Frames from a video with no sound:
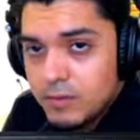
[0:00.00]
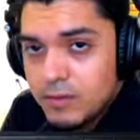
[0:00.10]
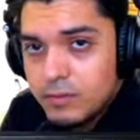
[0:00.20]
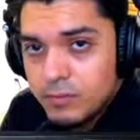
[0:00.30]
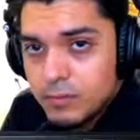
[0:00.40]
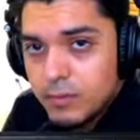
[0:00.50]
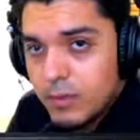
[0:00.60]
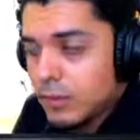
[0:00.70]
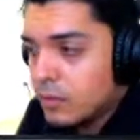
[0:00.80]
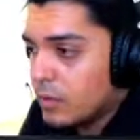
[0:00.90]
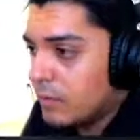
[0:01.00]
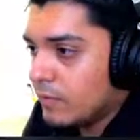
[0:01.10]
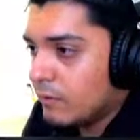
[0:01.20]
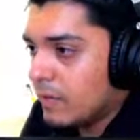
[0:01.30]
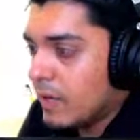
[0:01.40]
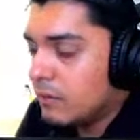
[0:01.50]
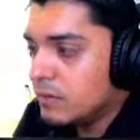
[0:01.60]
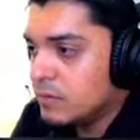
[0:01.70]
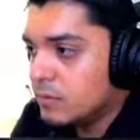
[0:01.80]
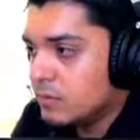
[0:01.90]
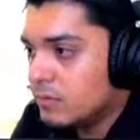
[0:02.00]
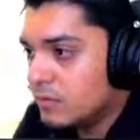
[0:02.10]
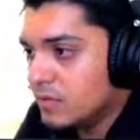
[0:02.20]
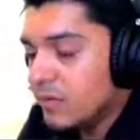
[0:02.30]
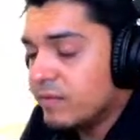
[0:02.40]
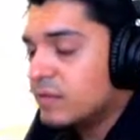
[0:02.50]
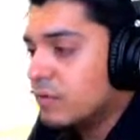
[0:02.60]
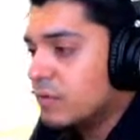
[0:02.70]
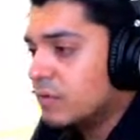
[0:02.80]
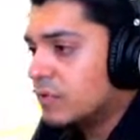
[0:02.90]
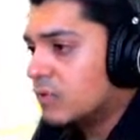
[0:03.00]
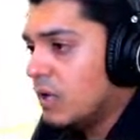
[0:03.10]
to have enough power to drive these motors,